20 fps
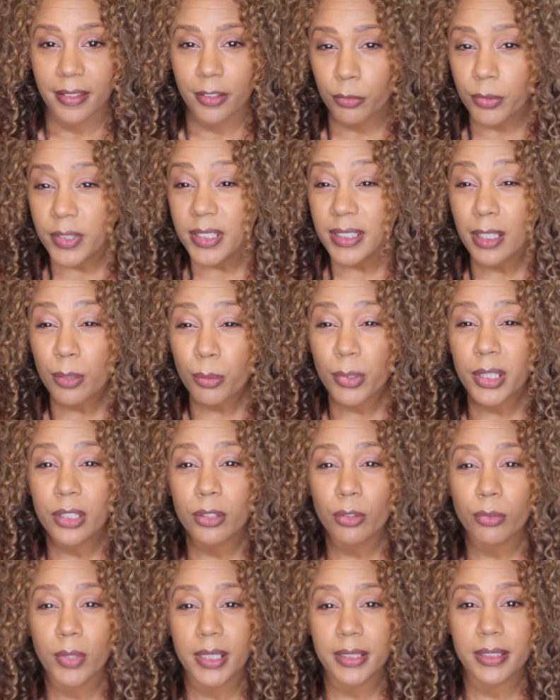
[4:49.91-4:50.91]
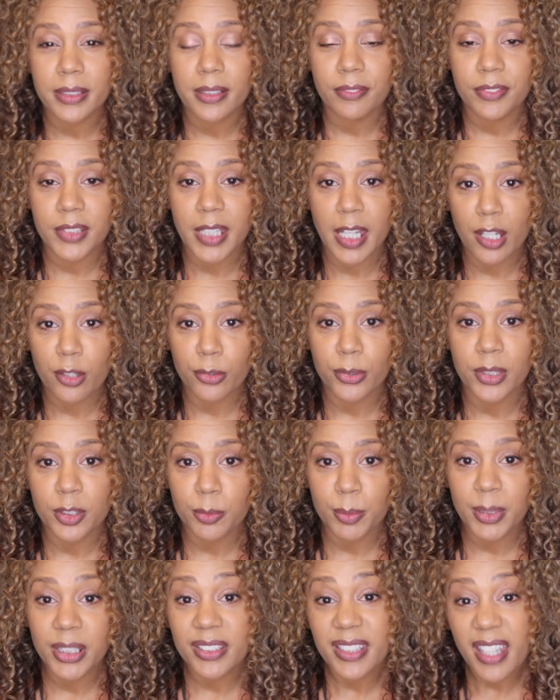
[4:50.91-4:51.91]
And the reason I want you to write stuff down
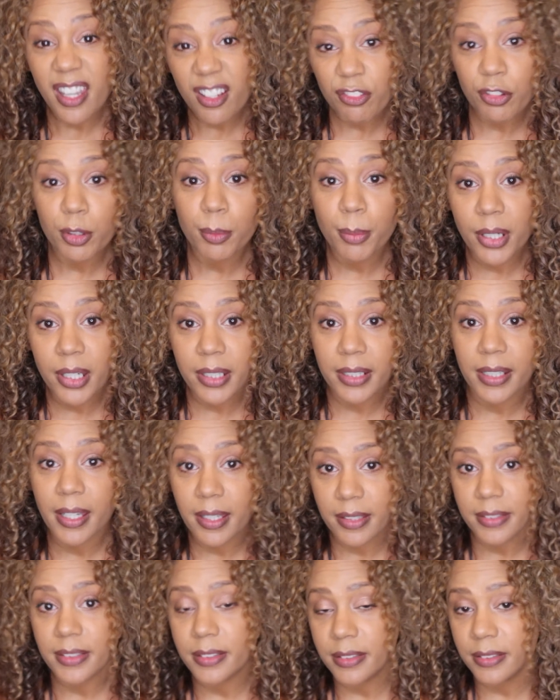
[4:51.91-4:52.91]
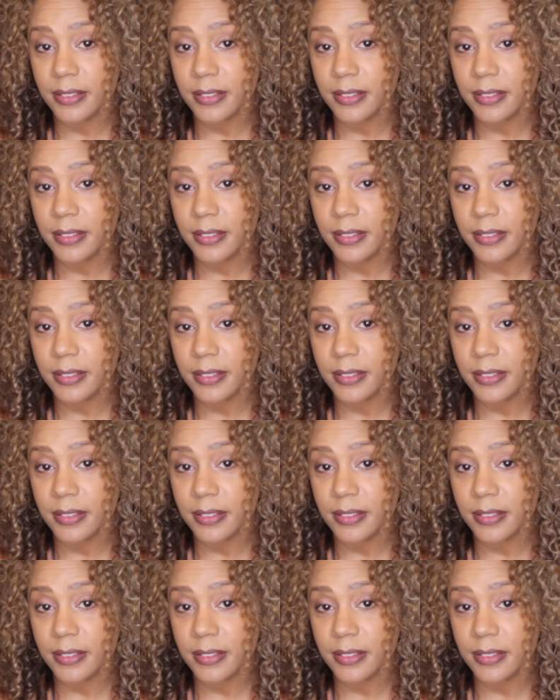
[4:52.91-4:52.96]
is because everything has